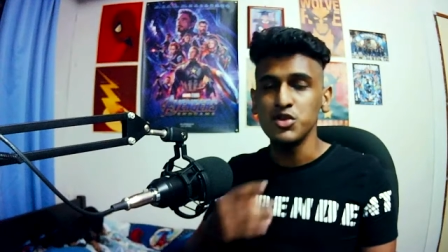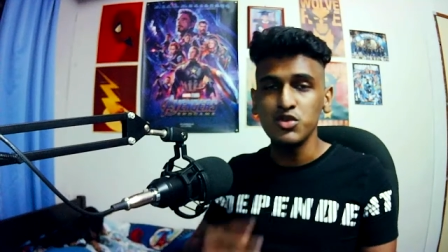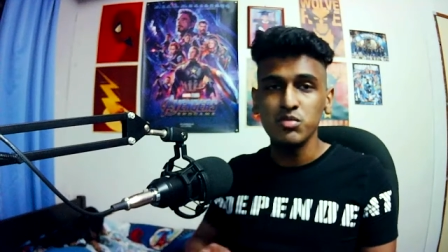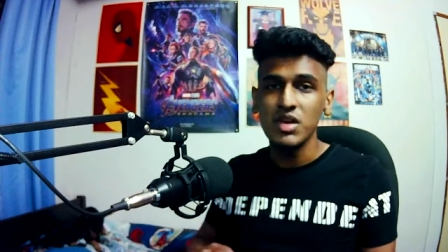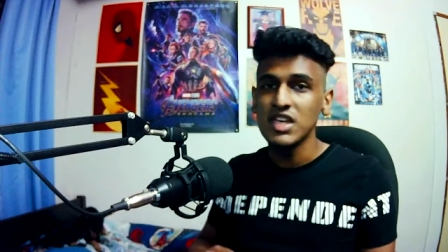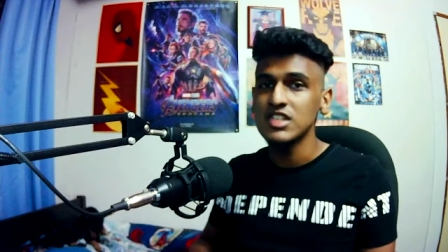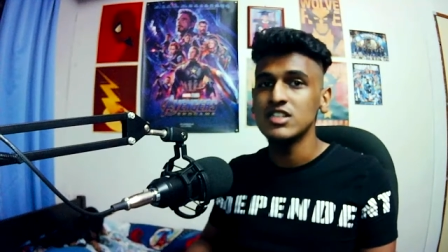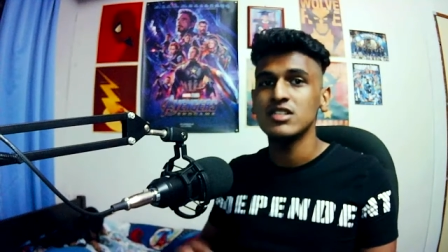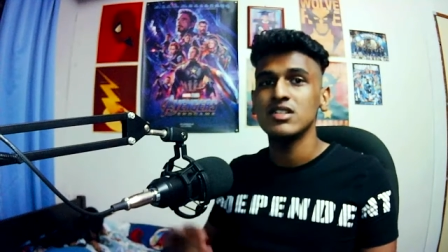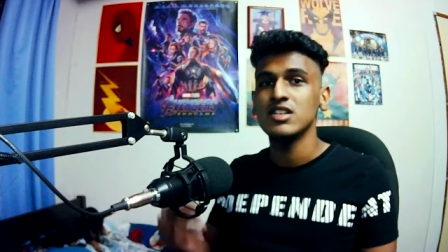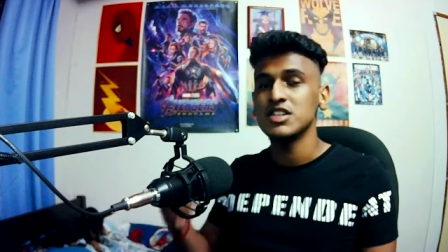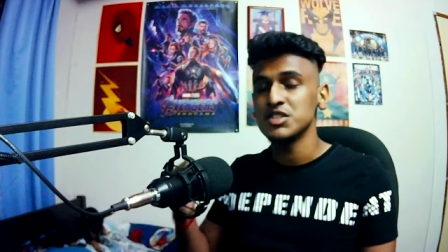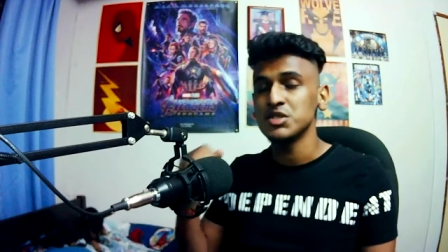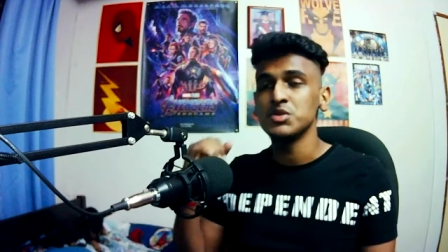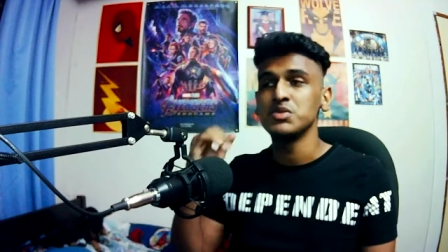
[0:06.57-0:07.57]
two major
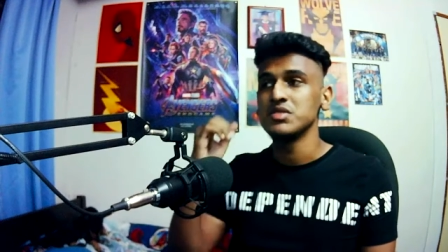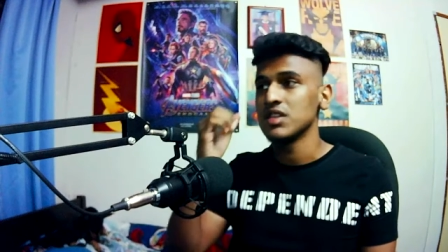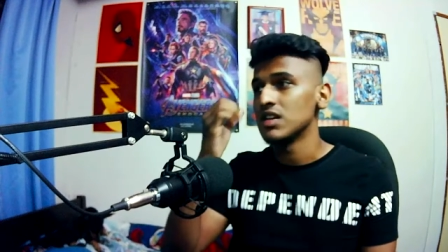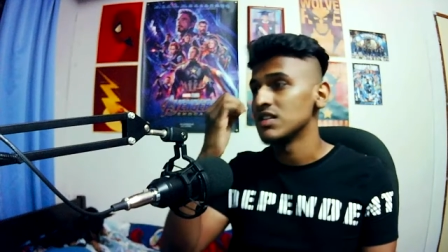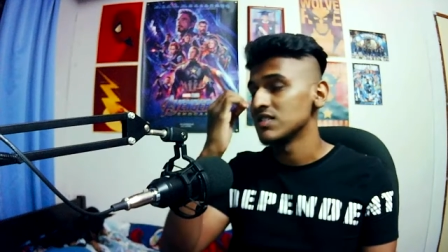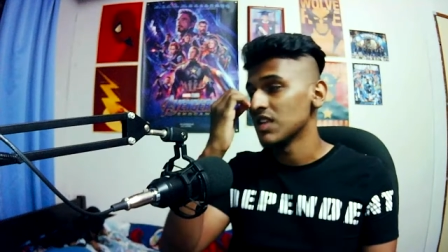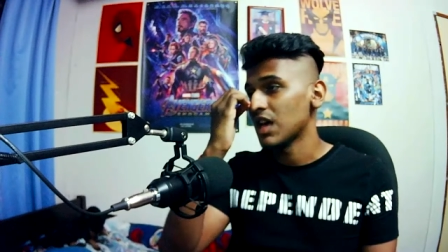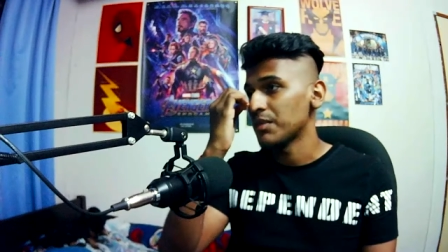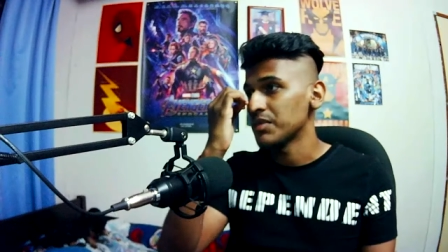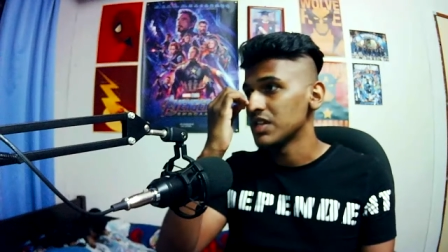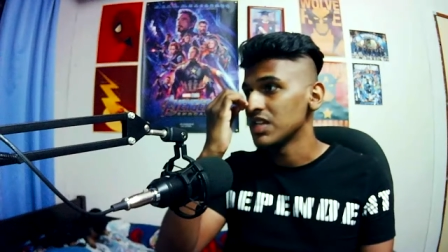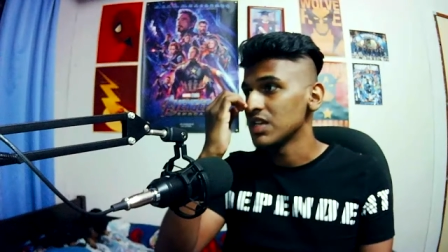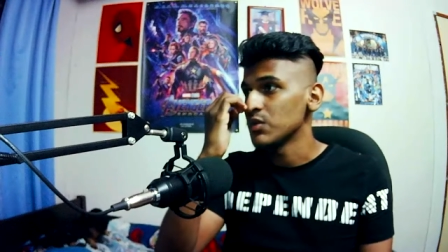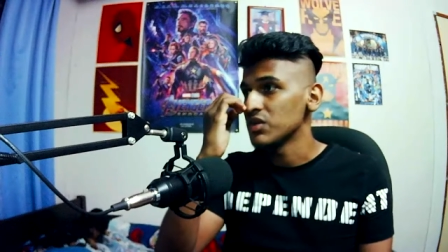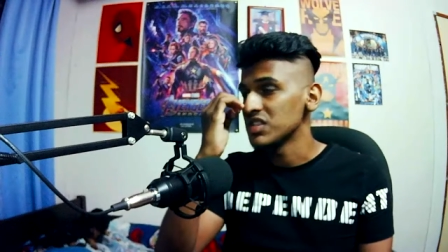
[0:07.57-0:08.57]
issues that is
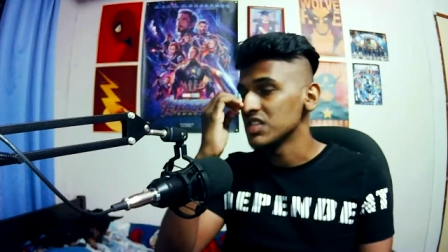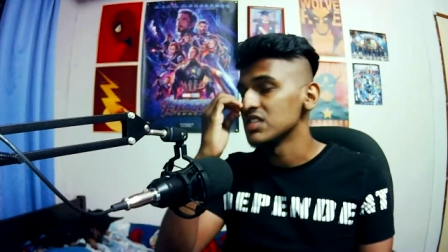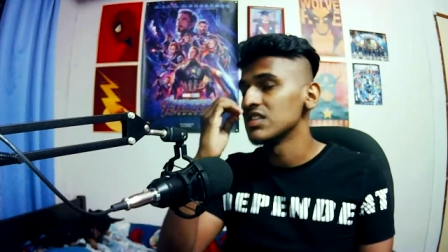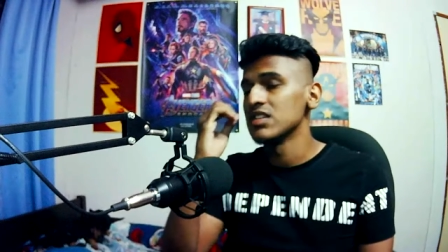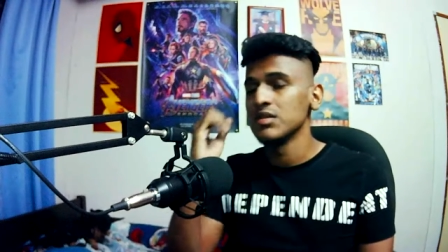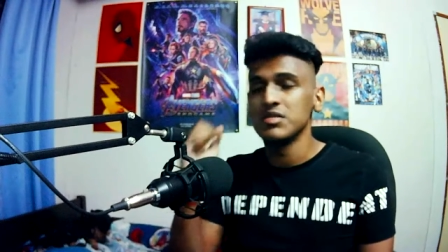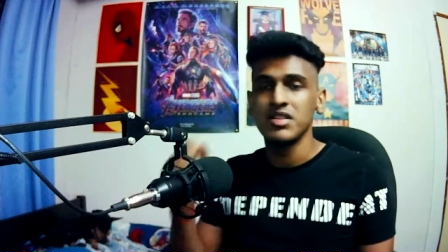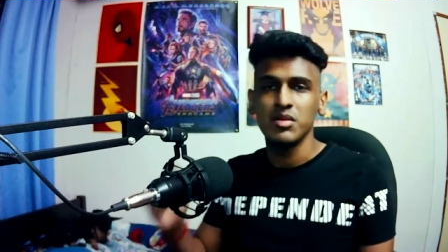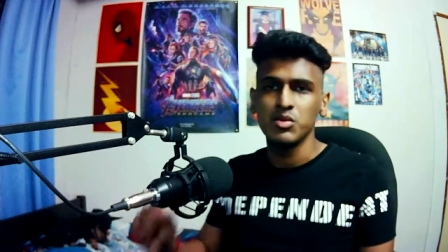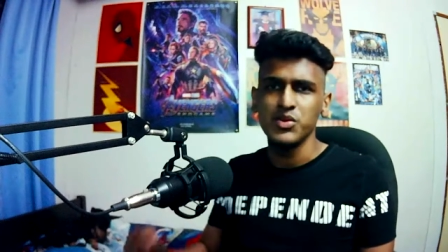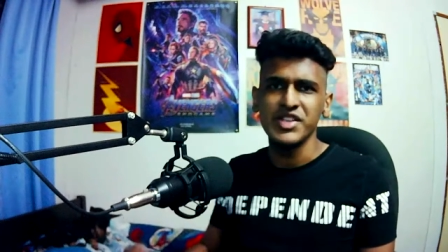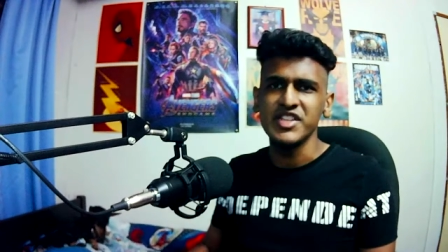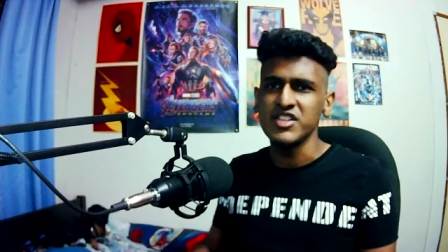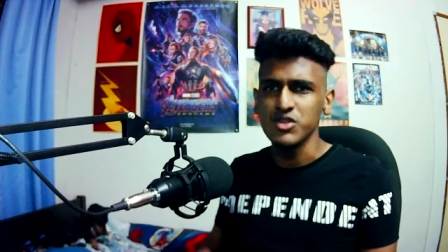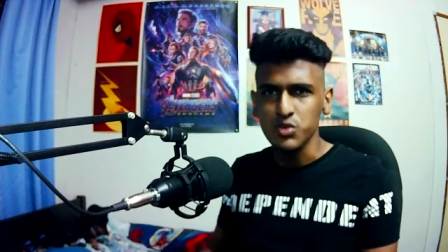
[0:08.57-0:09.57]
happening within the
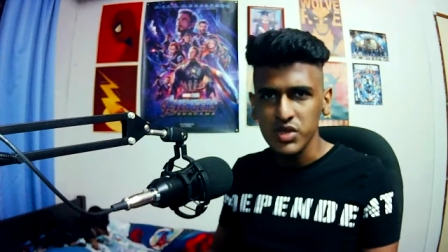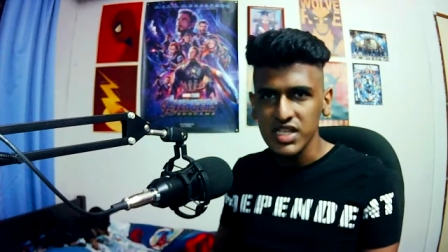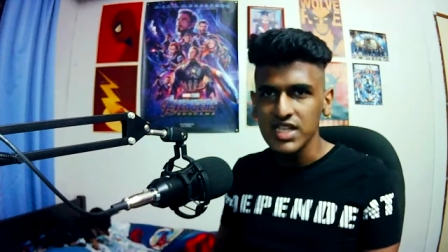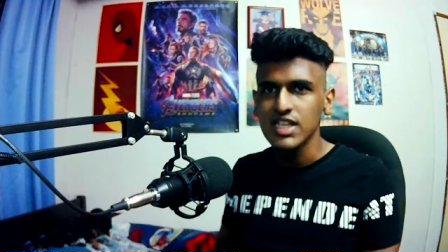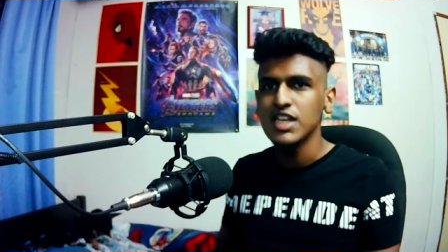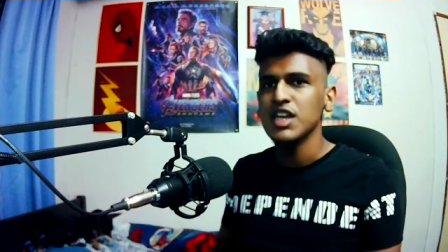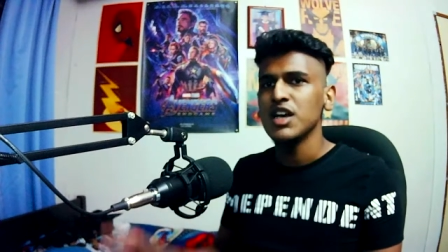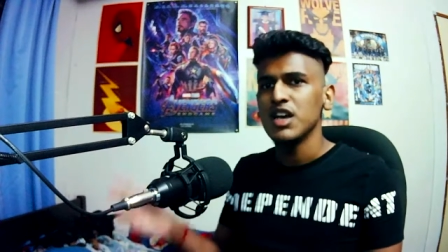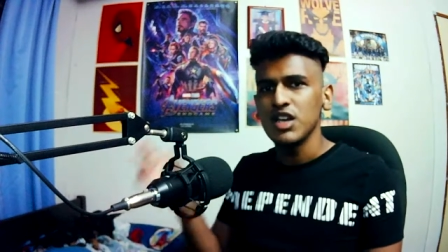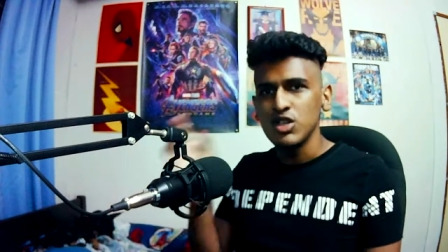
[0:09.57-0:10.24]
WWE this week.